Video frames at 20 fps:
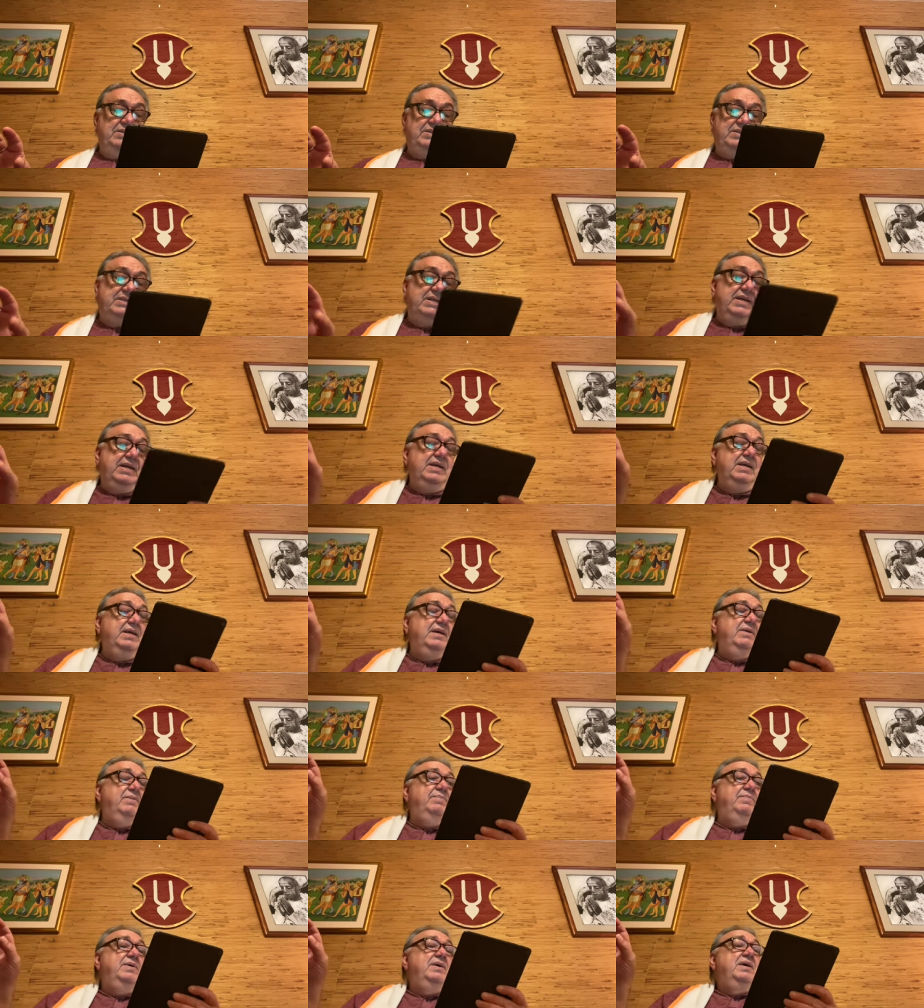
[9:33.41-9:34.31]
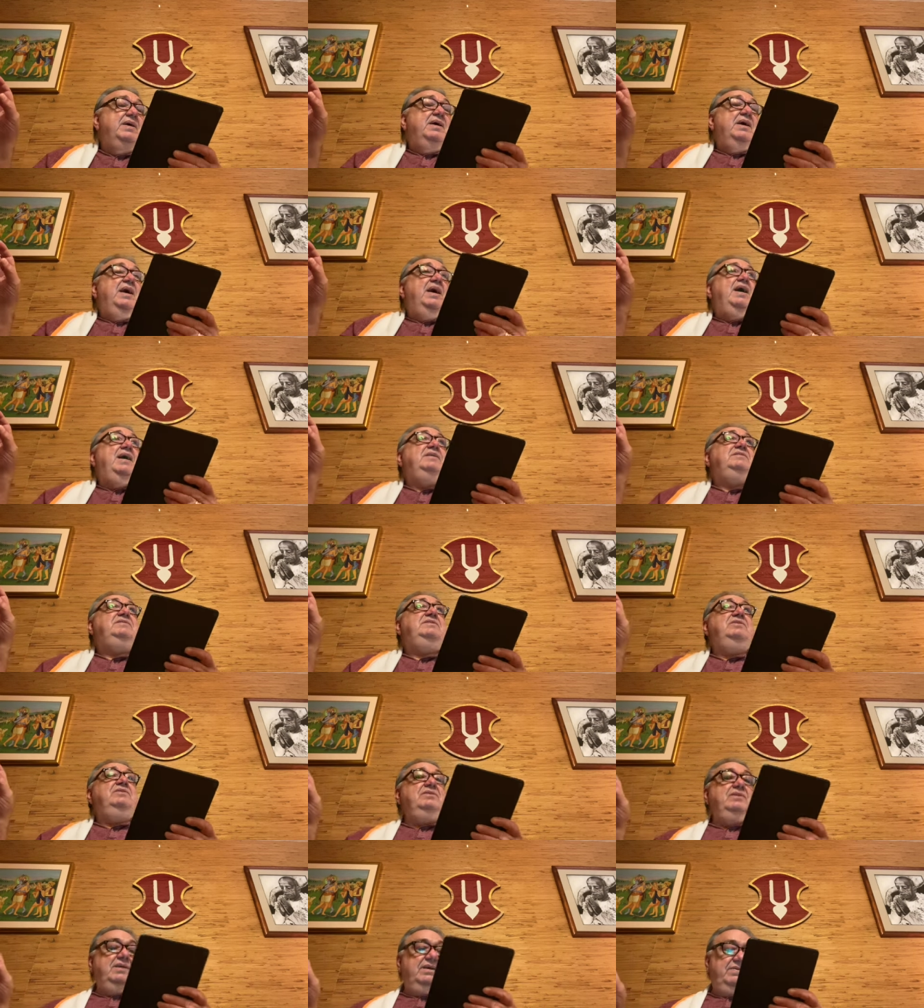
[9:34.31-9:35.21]
seeing him as
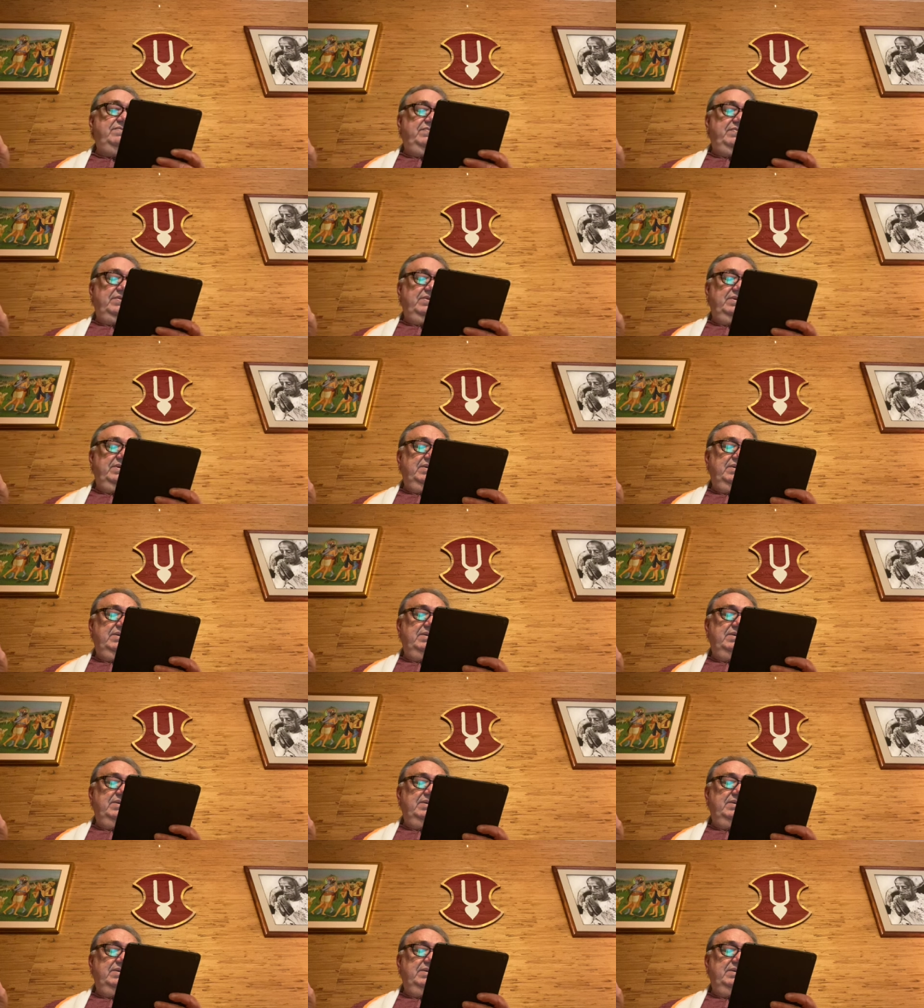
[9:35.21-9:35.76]
their lover.